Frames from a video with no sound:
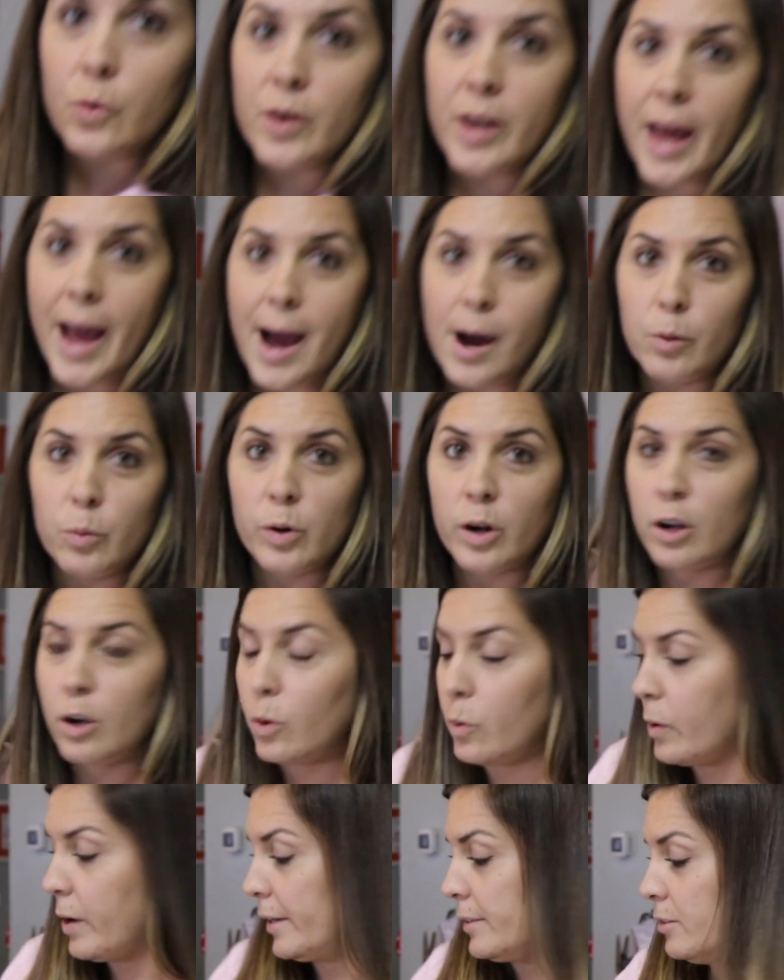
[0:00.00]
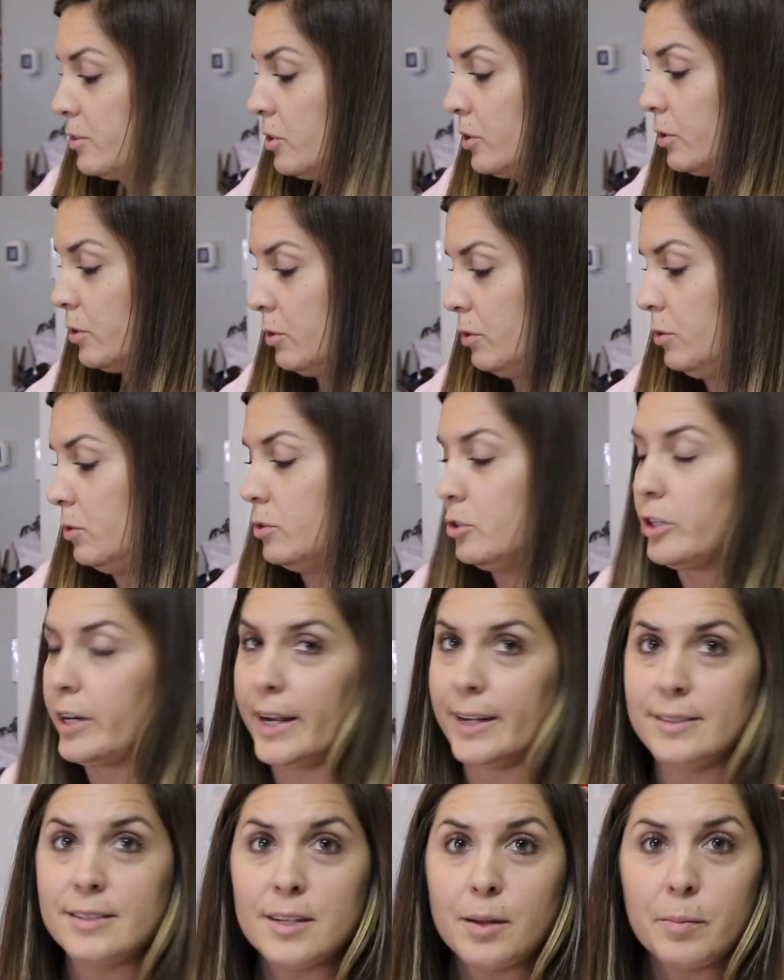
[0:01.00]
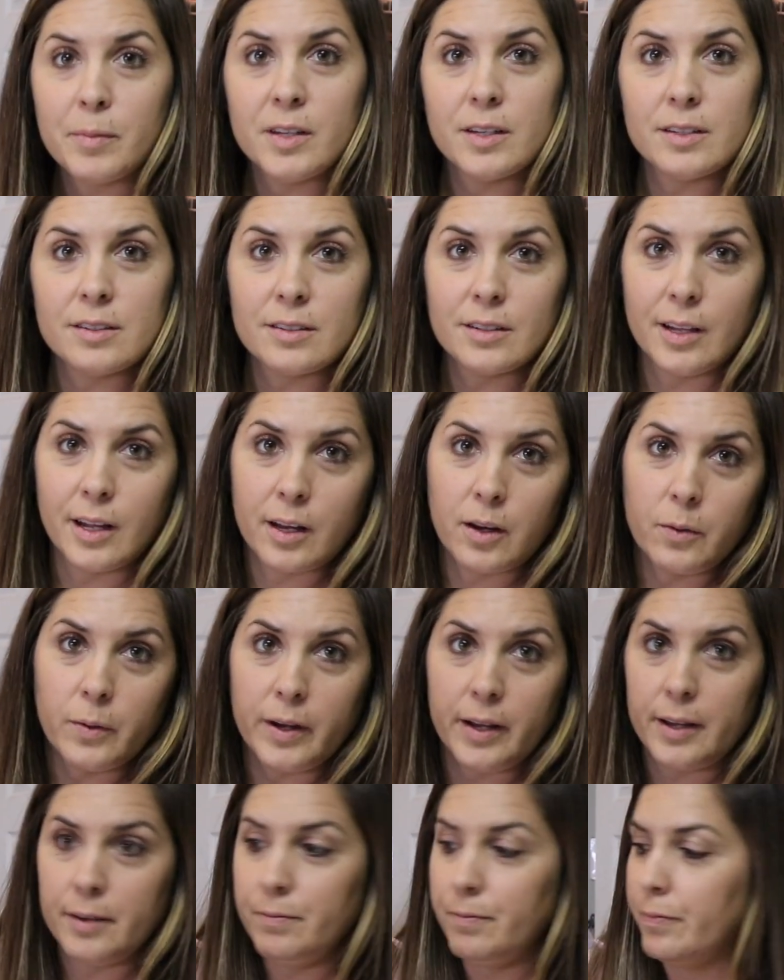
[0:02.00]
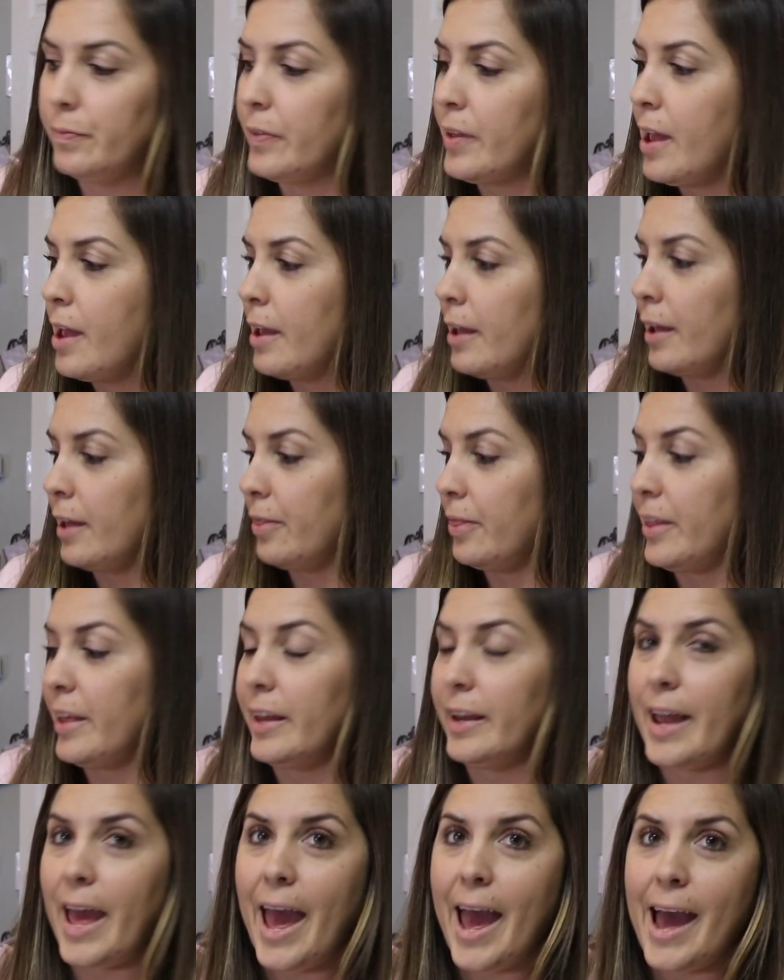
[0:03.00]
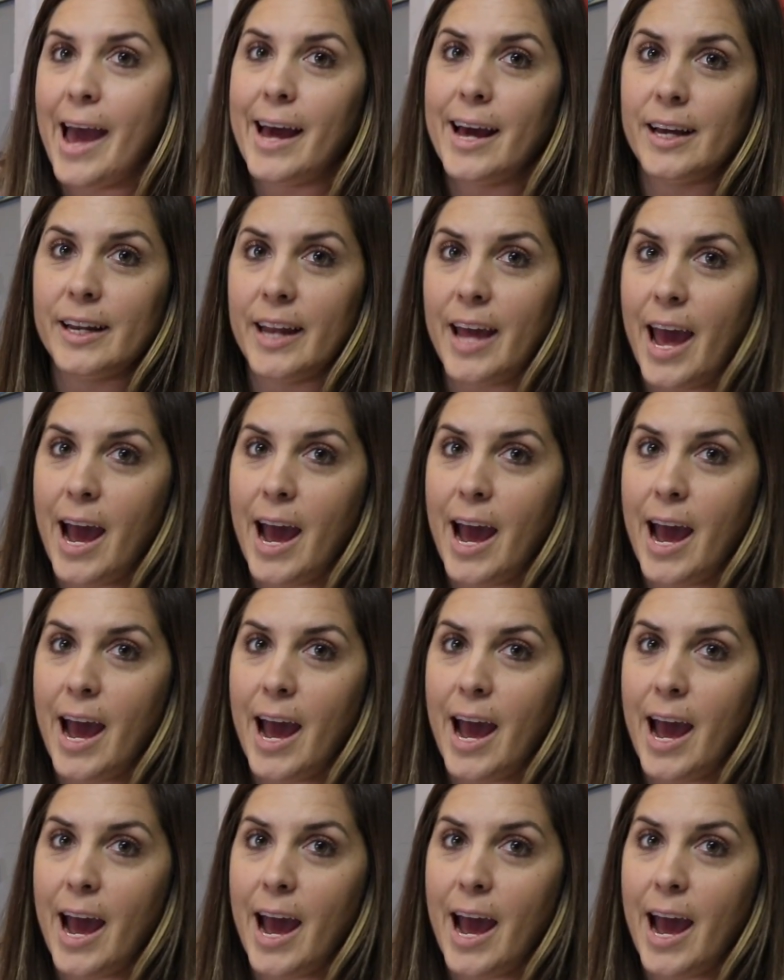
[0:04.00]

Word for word: now we're going to drain some of this liquid and then add